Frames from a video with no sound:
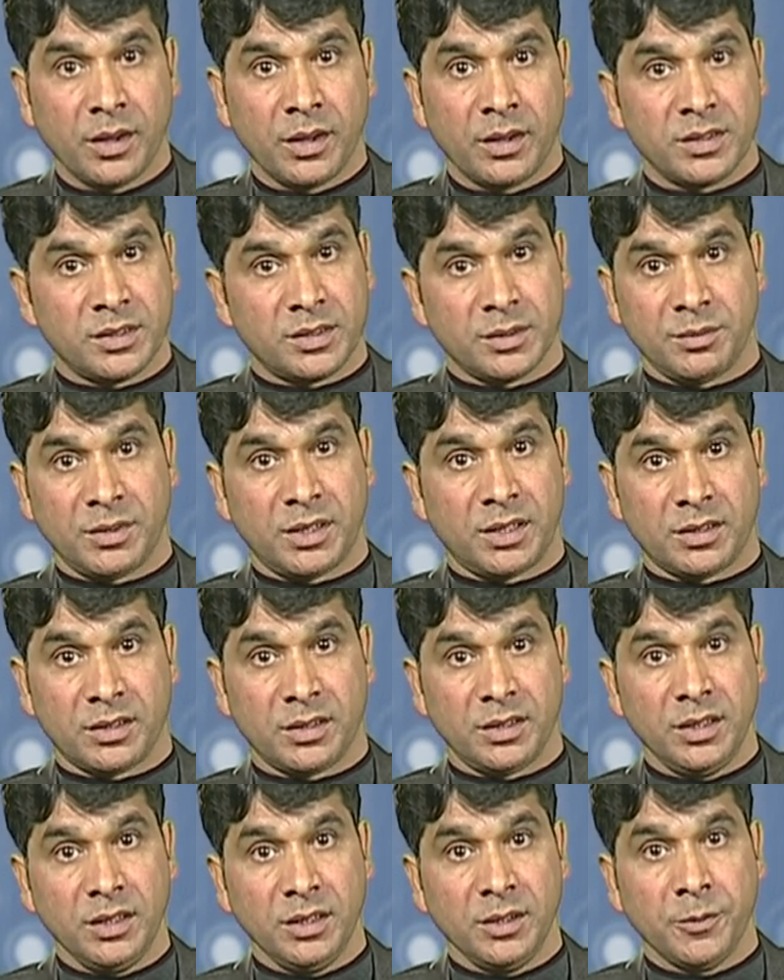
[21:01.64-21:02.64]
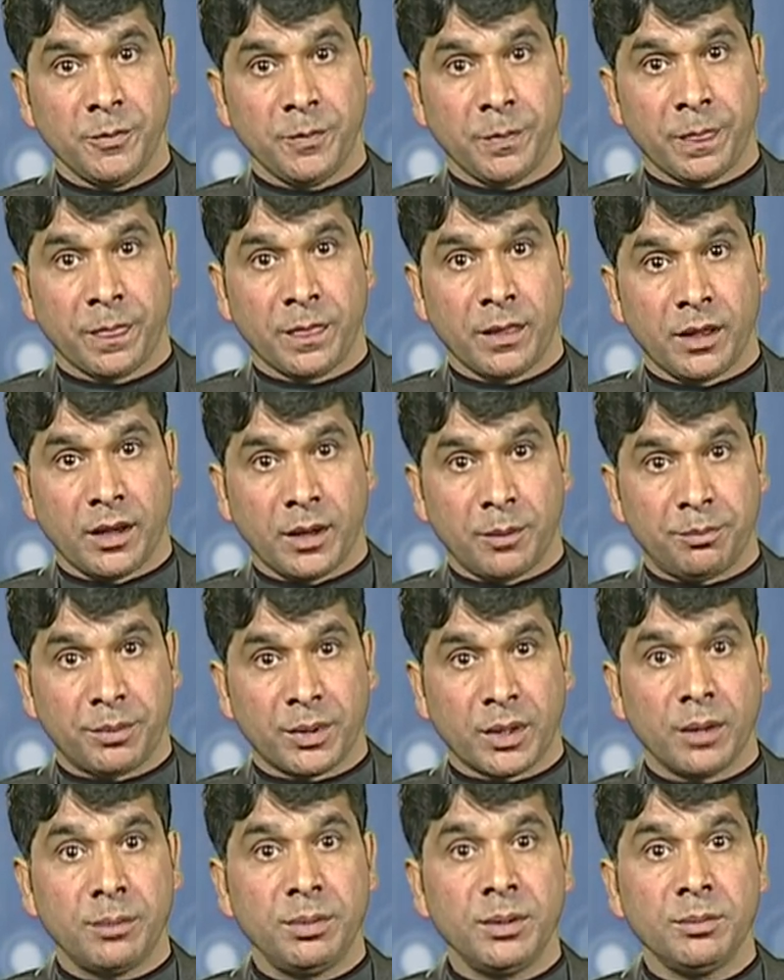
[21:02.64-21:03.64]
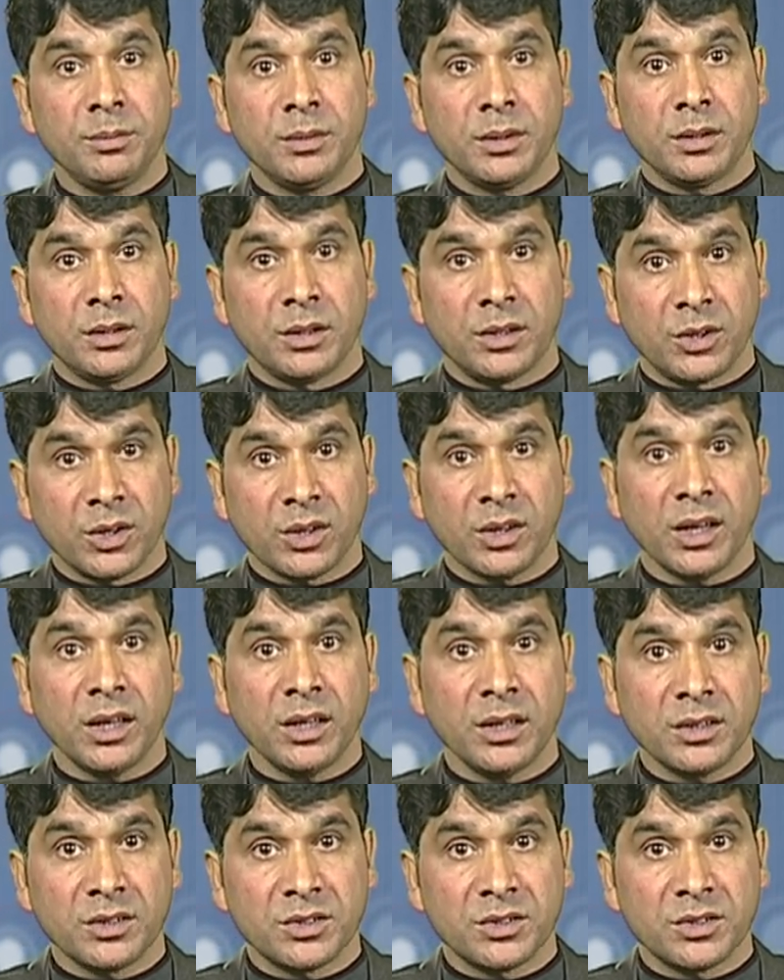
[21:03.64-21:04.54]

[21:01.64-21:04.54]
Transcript: Similarly, a problem requiring